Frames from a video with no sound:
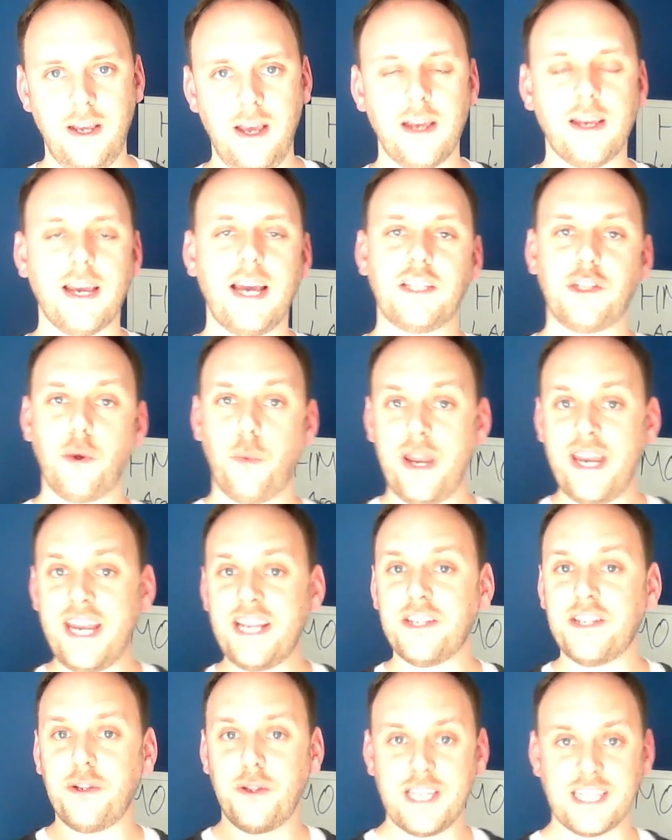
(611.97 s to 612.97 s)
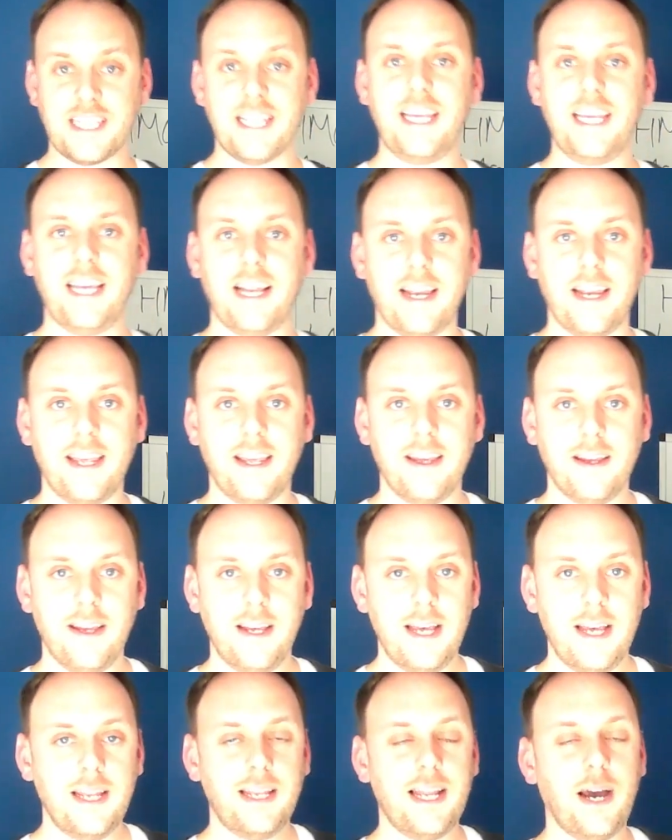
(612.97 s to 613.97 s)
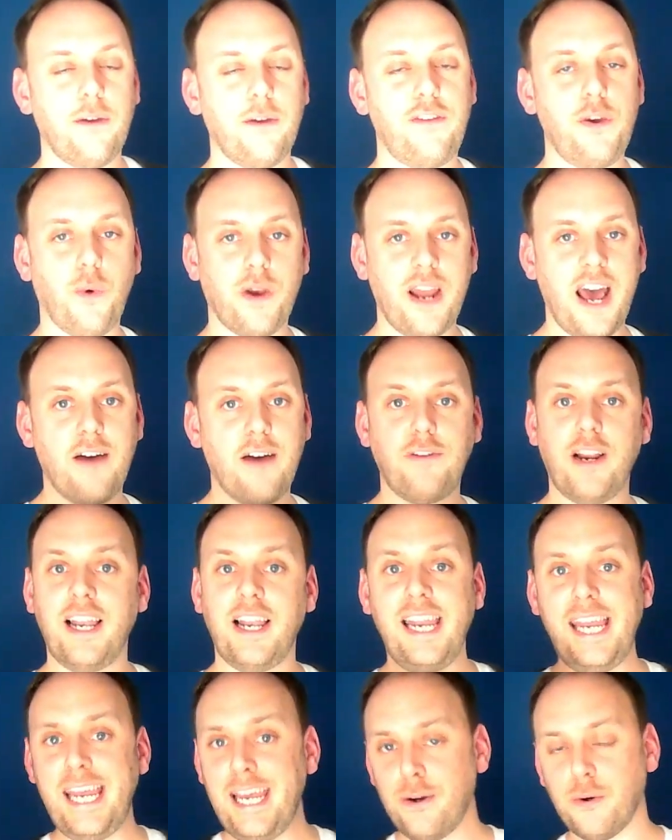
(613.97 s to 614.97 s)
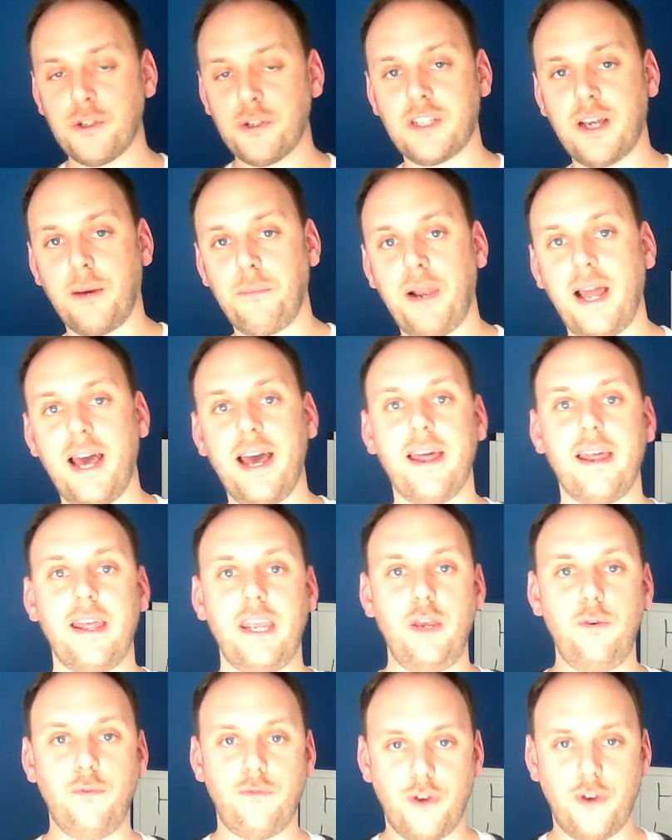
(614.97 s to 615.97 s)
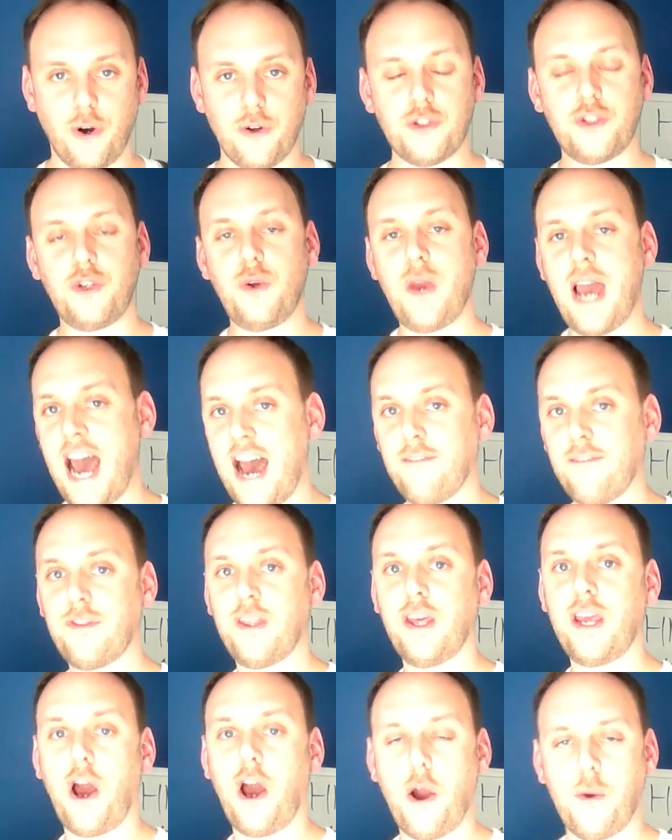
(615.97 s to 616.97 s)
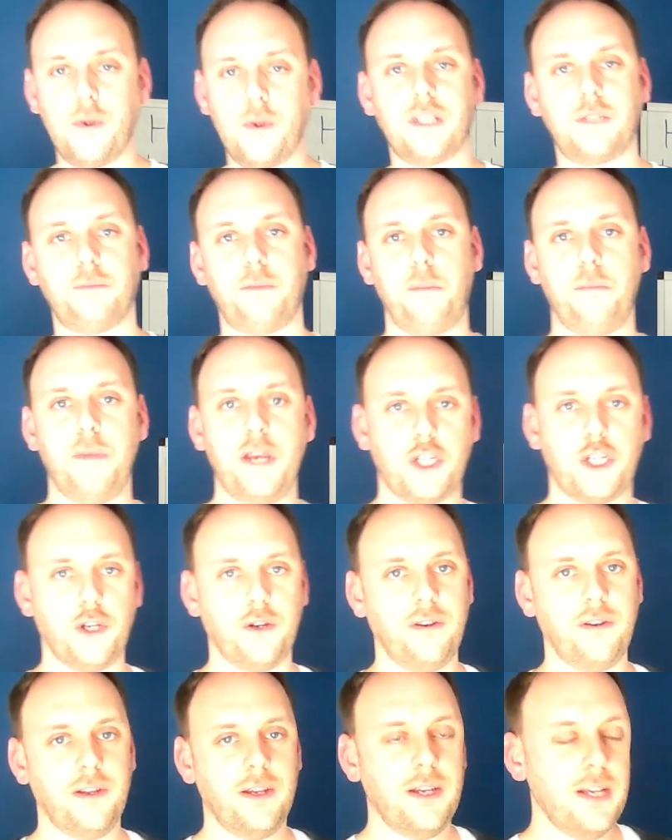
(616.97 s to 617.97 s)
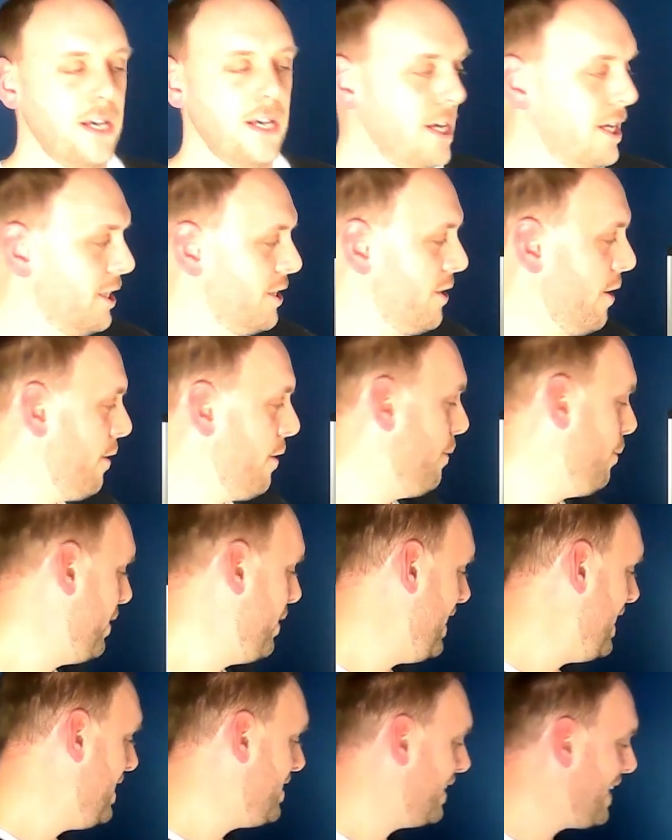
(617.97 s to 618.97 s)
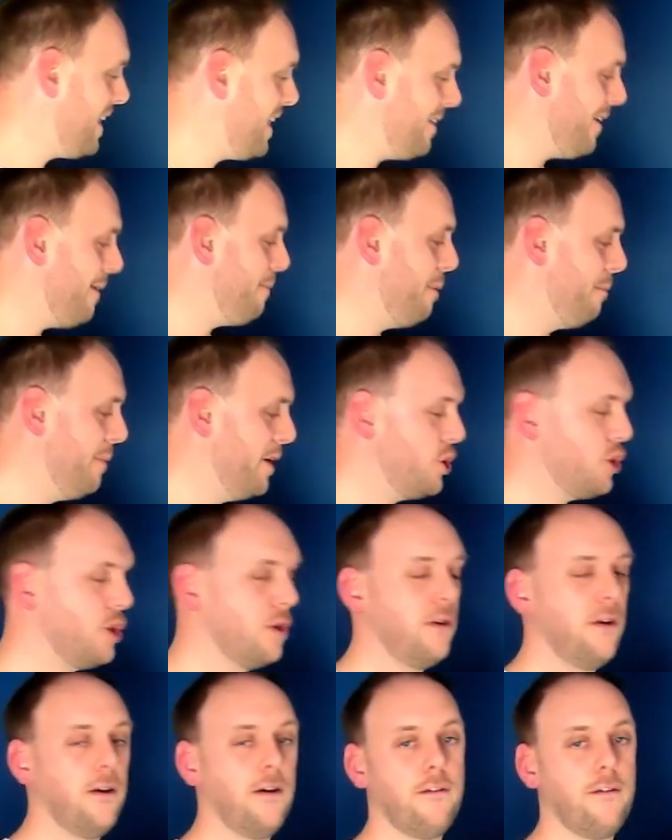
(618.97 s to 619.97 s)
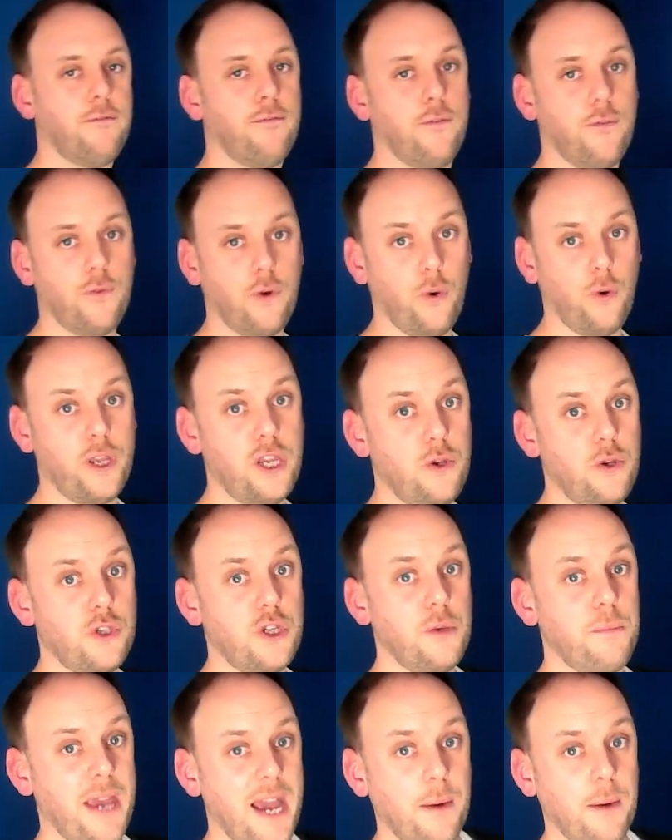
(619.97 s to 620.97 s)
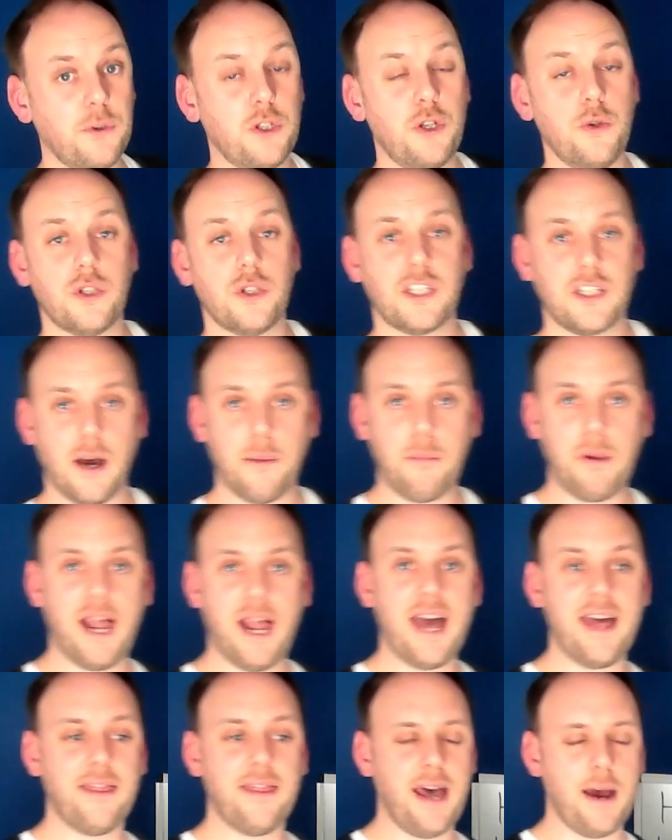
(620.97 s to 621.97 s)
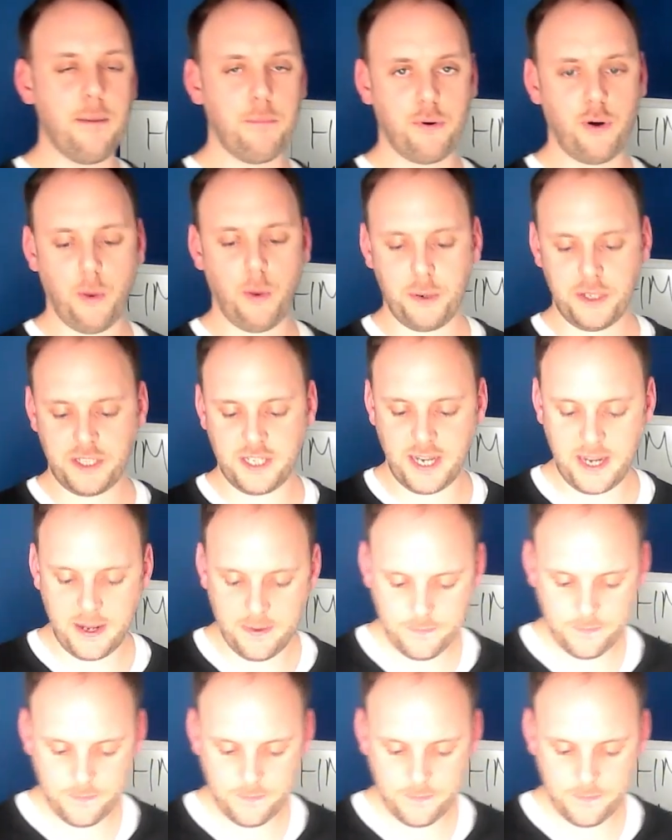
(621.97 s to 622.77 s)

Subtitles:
Okay, so we need to do this legally. Now, if you want to have a legal sublet, you've got to have the owner's permission. So we need to get their permission for you to be able to sublet that property.